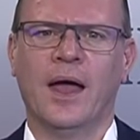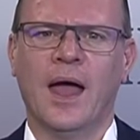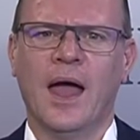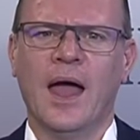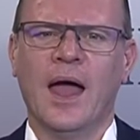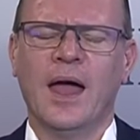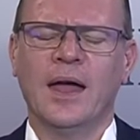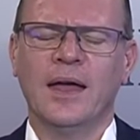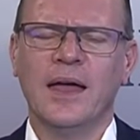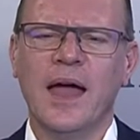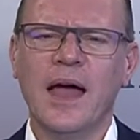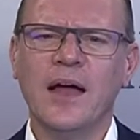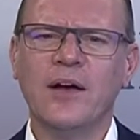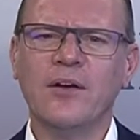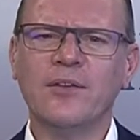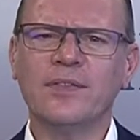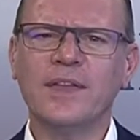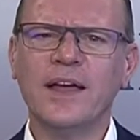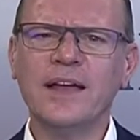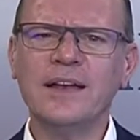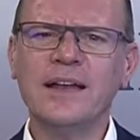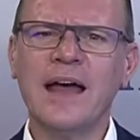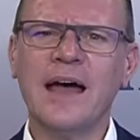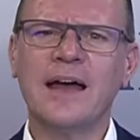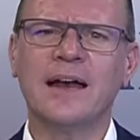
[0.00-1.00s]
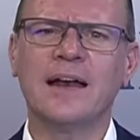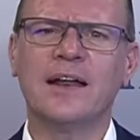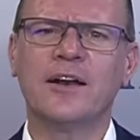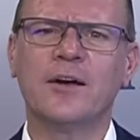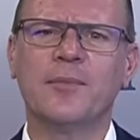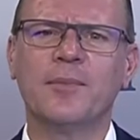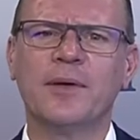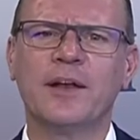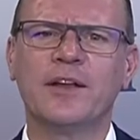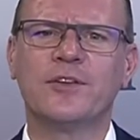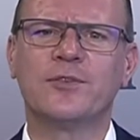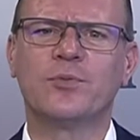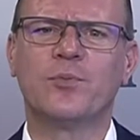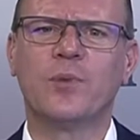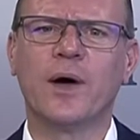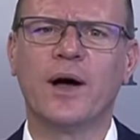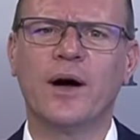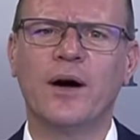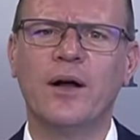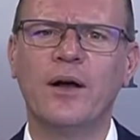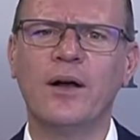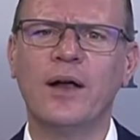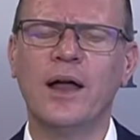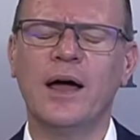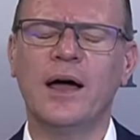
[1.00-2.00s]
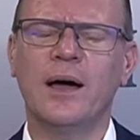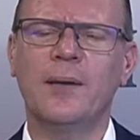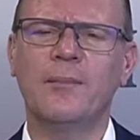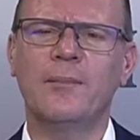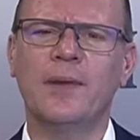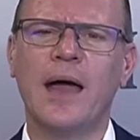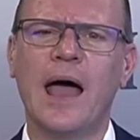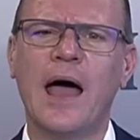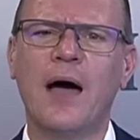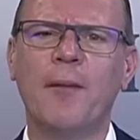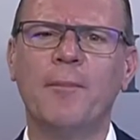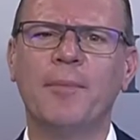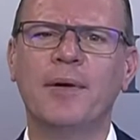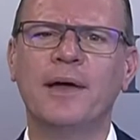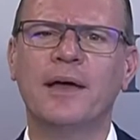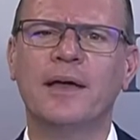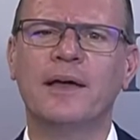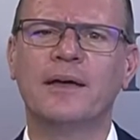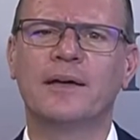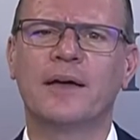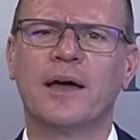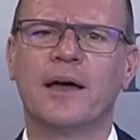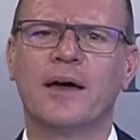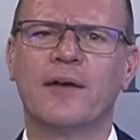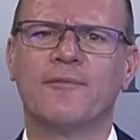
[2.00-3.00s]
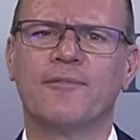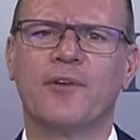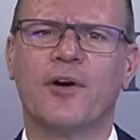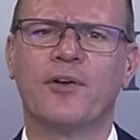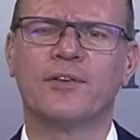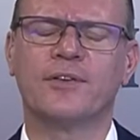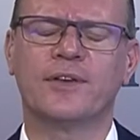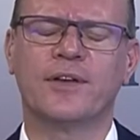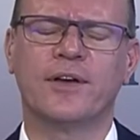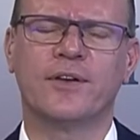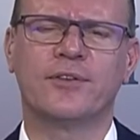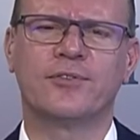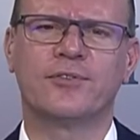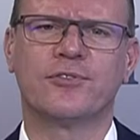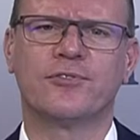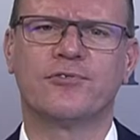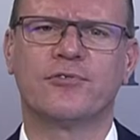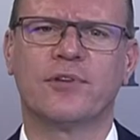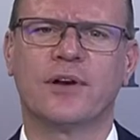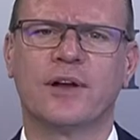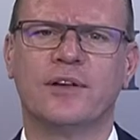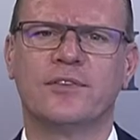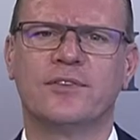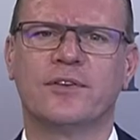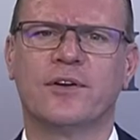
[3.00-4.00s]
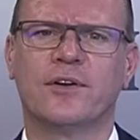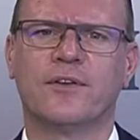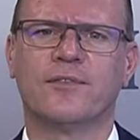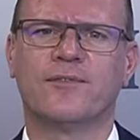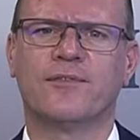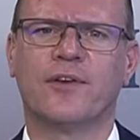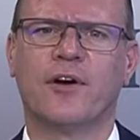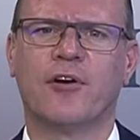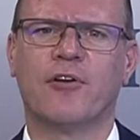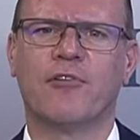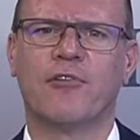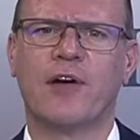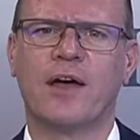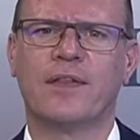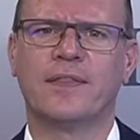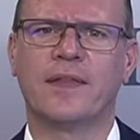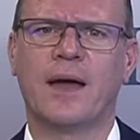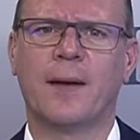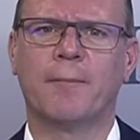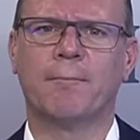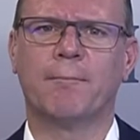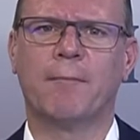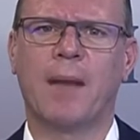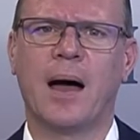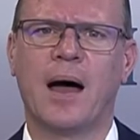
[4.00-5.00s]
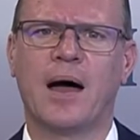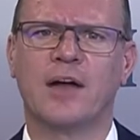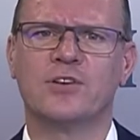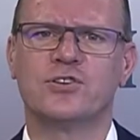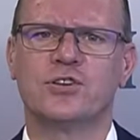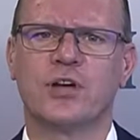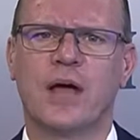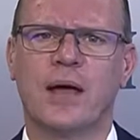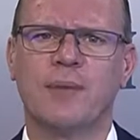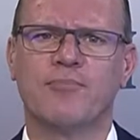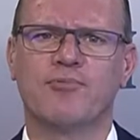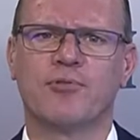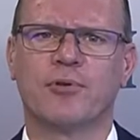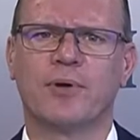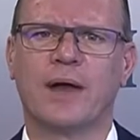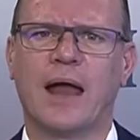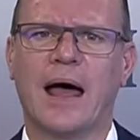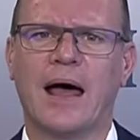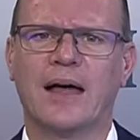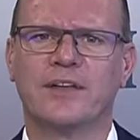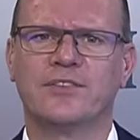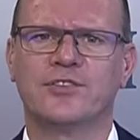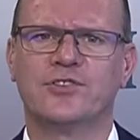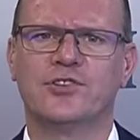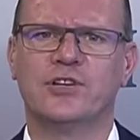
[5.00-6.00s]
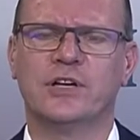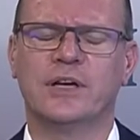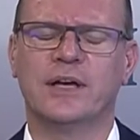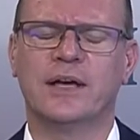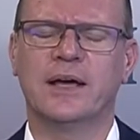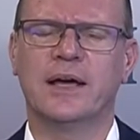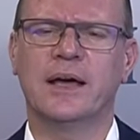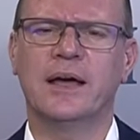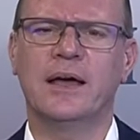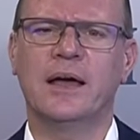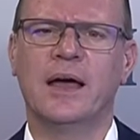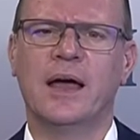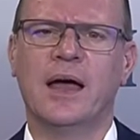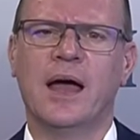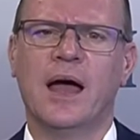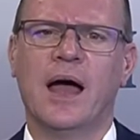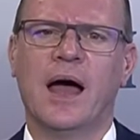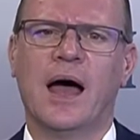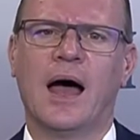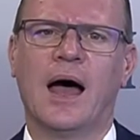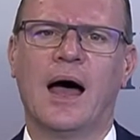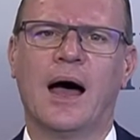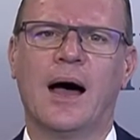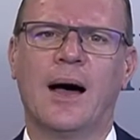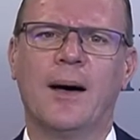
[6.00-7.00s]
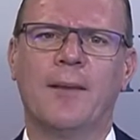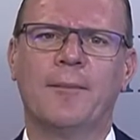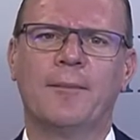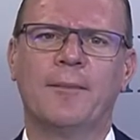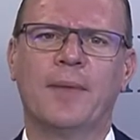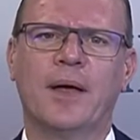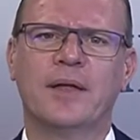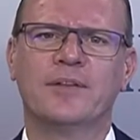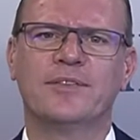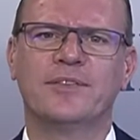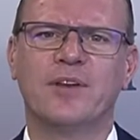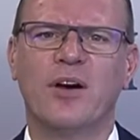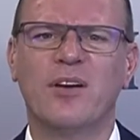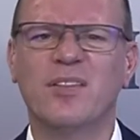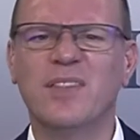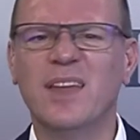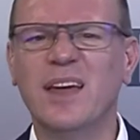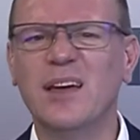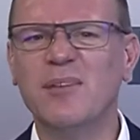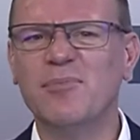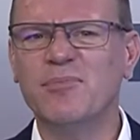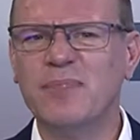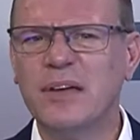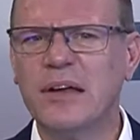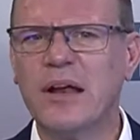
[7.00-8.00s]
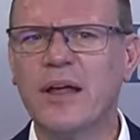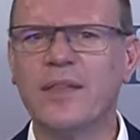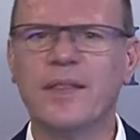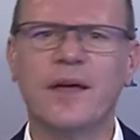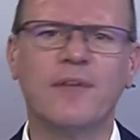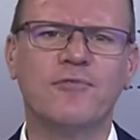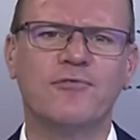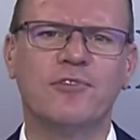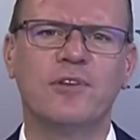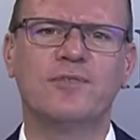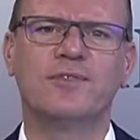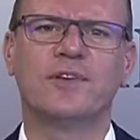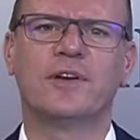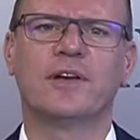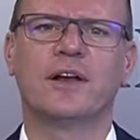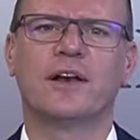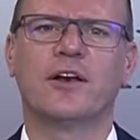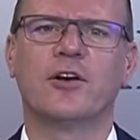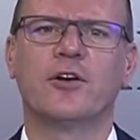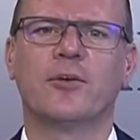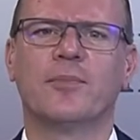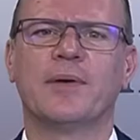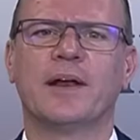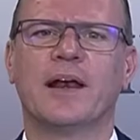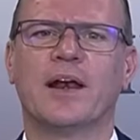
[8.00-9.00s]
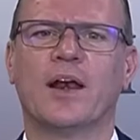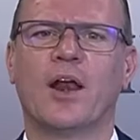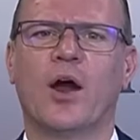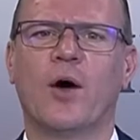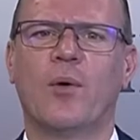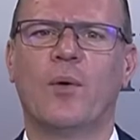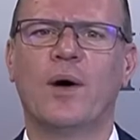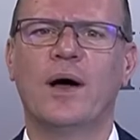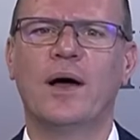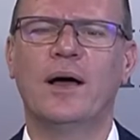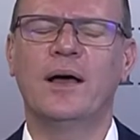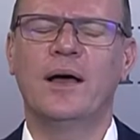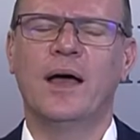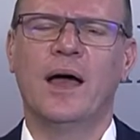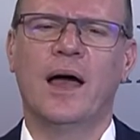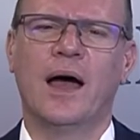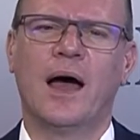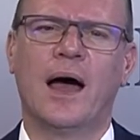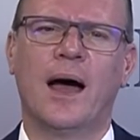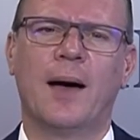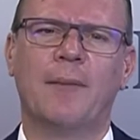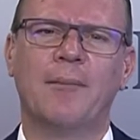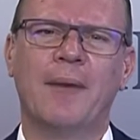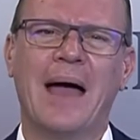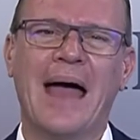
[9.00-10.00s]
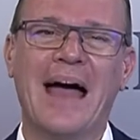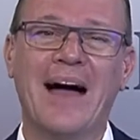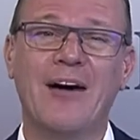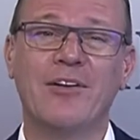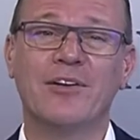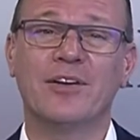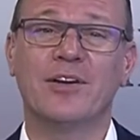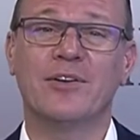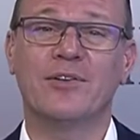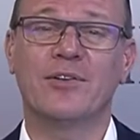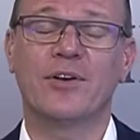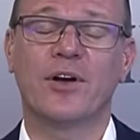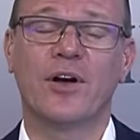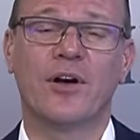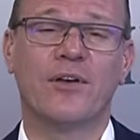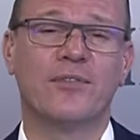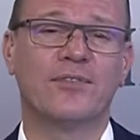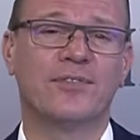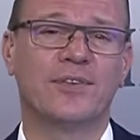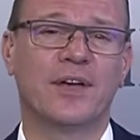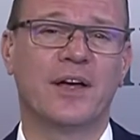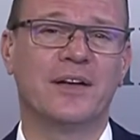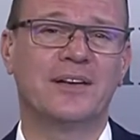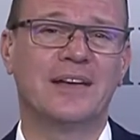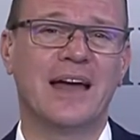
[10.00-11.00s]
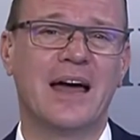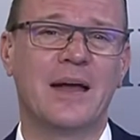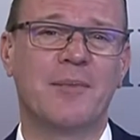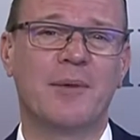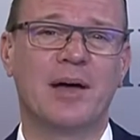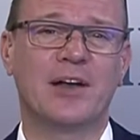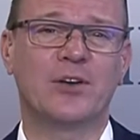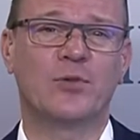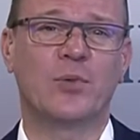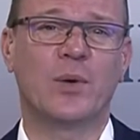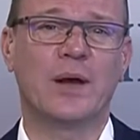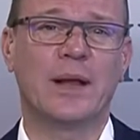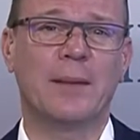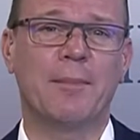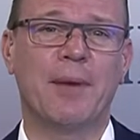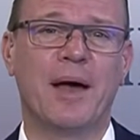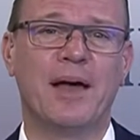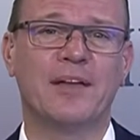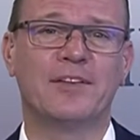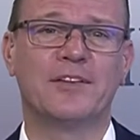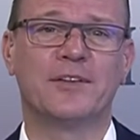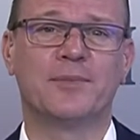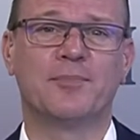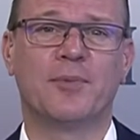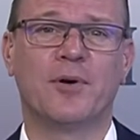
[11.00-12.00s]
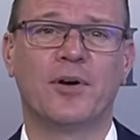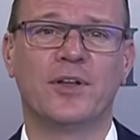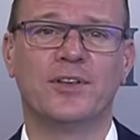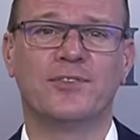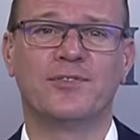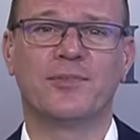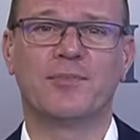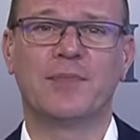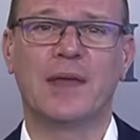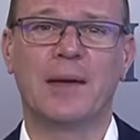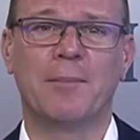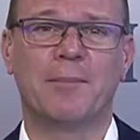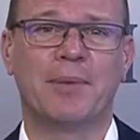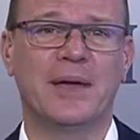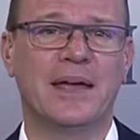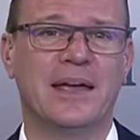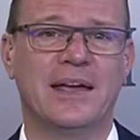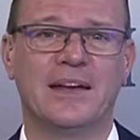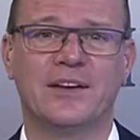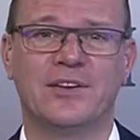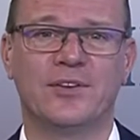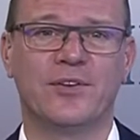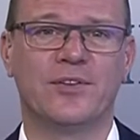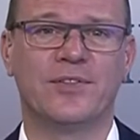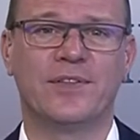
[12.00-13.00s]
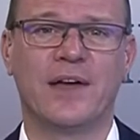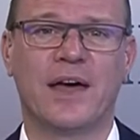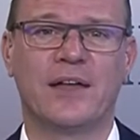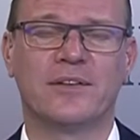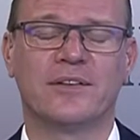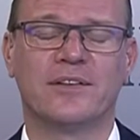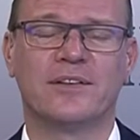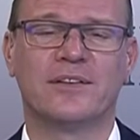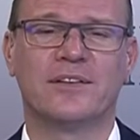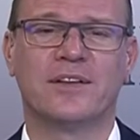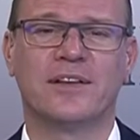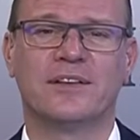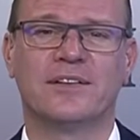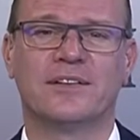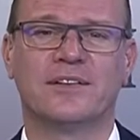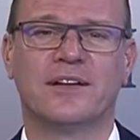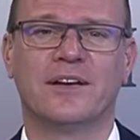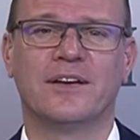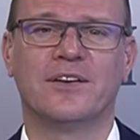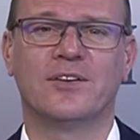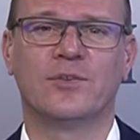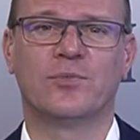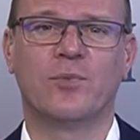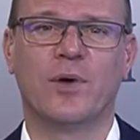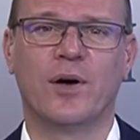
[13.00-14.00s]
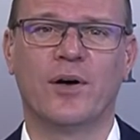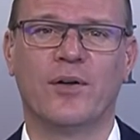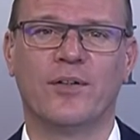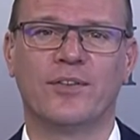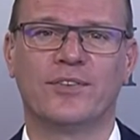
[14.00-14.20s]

Yeah, look, they're down a little bit as well. Our peak for Aussie yields was really sort of around that March, April last year. So they've, you know, they've drifted a little bit lower. Our yield curves are down about 20 basis points from their peak in 2016 as well.